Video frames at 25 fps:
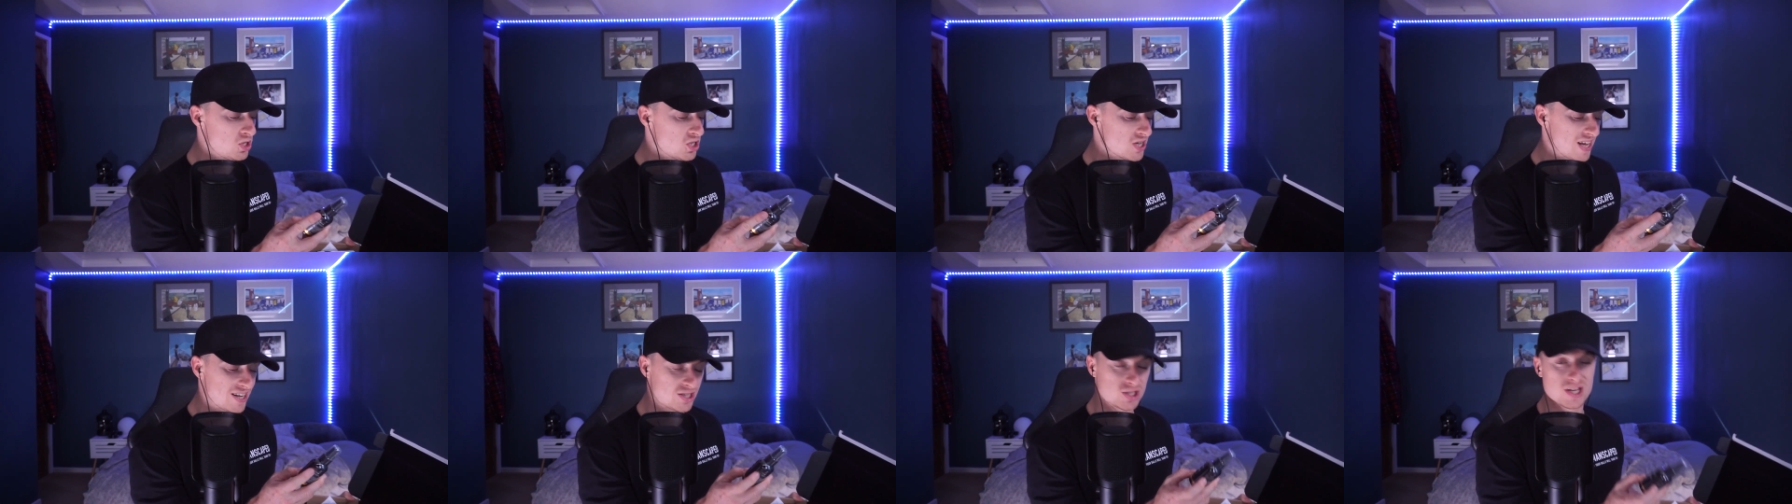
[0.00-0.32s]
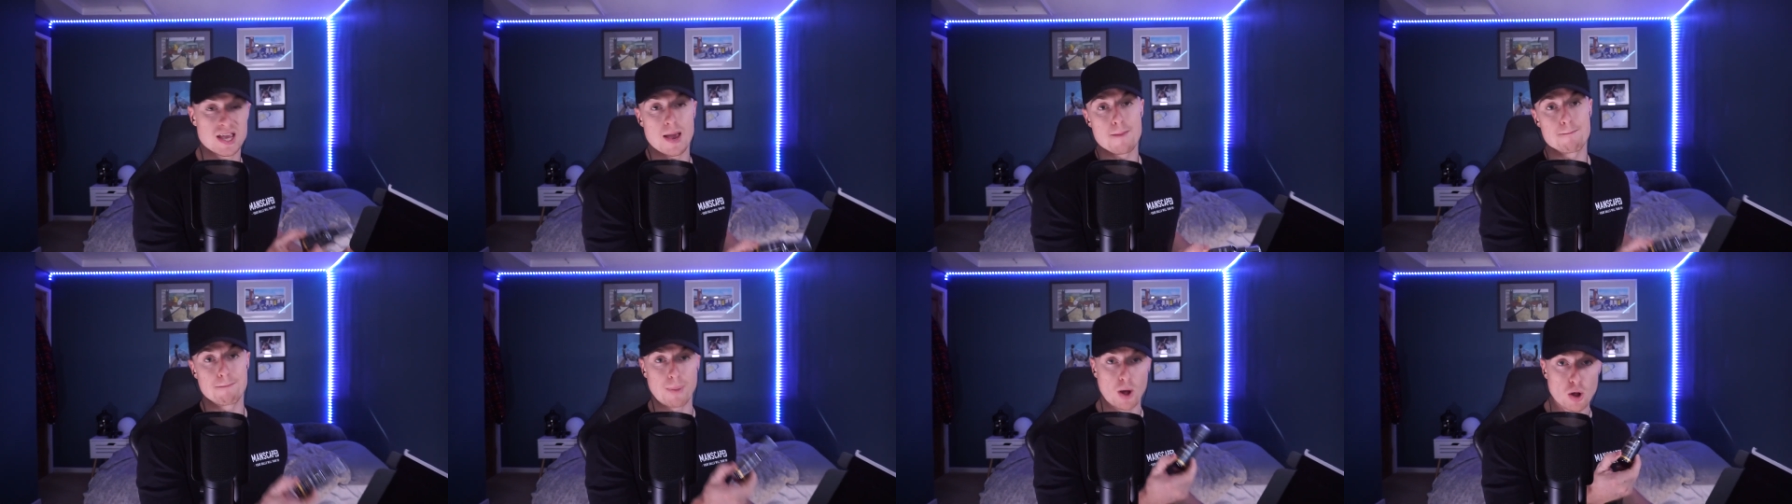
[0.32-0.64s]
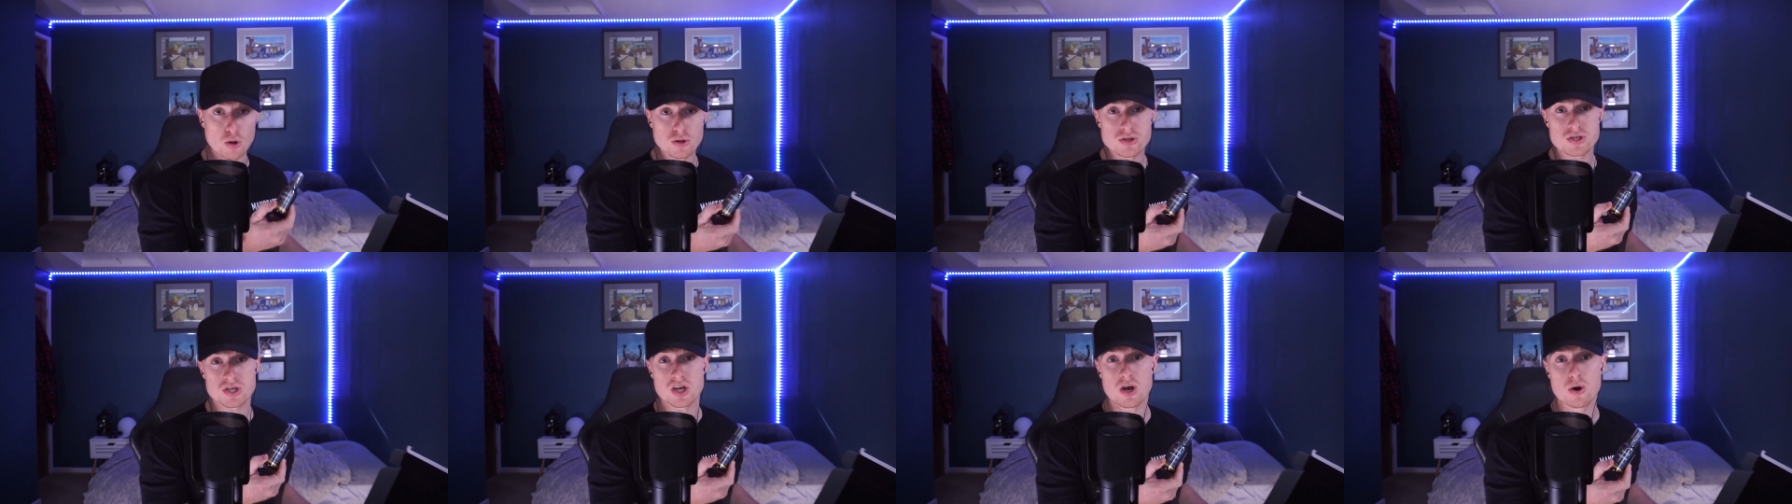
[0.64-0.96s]
which is actually a
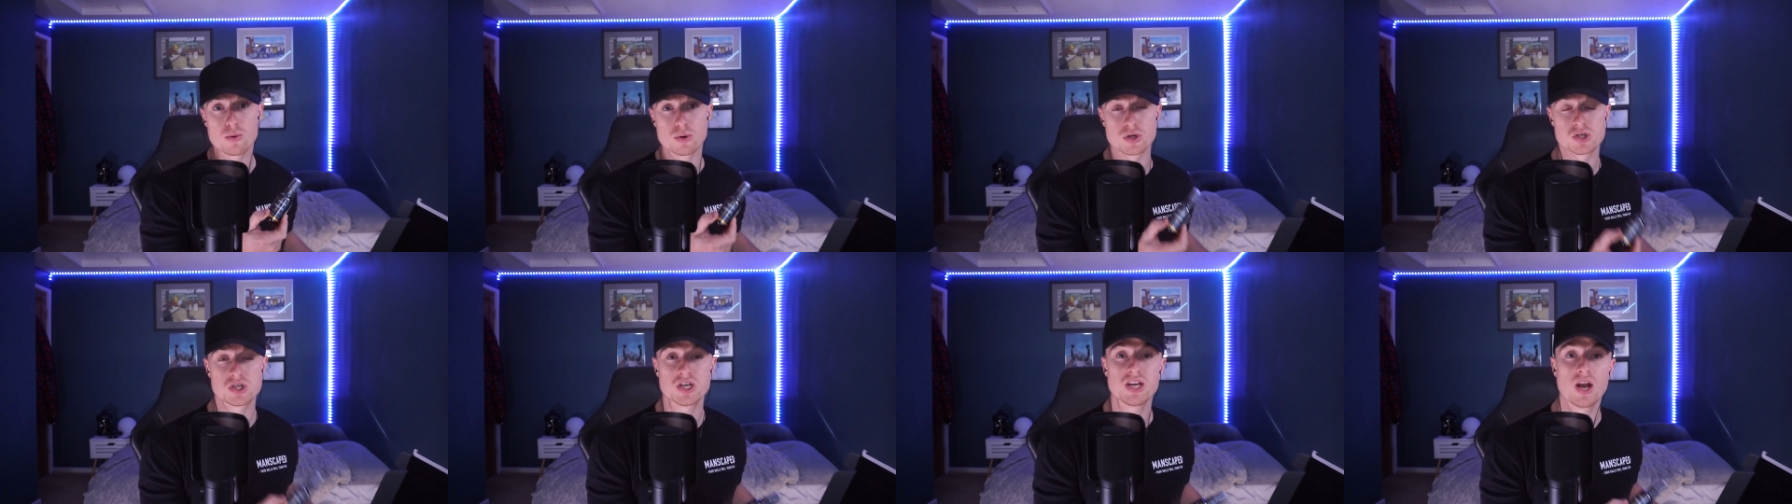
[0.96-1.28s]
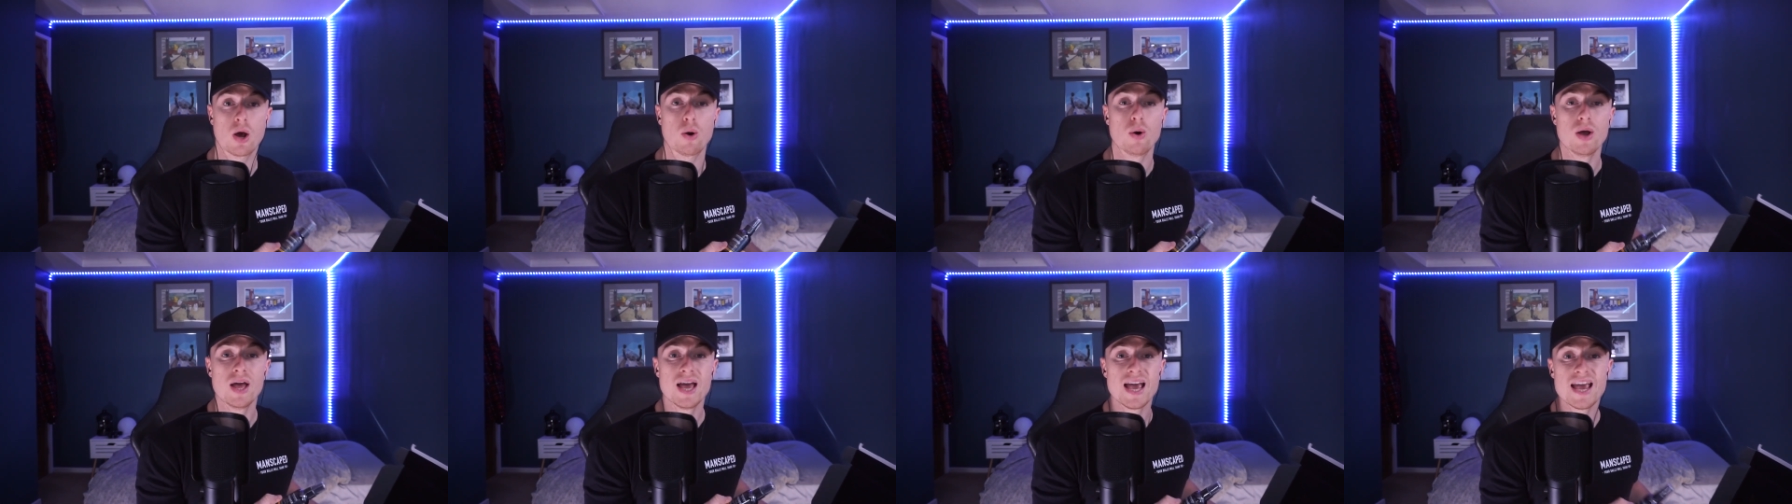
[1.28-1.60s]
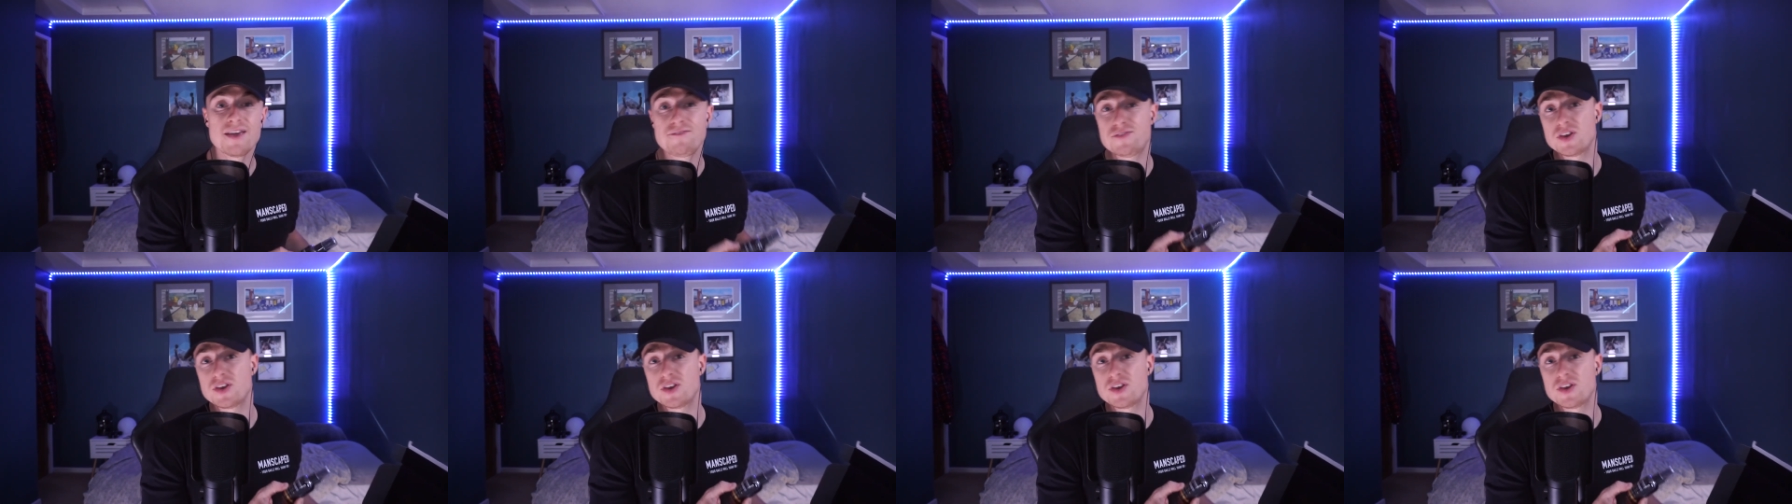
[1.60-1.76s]
ball toner. So, you know,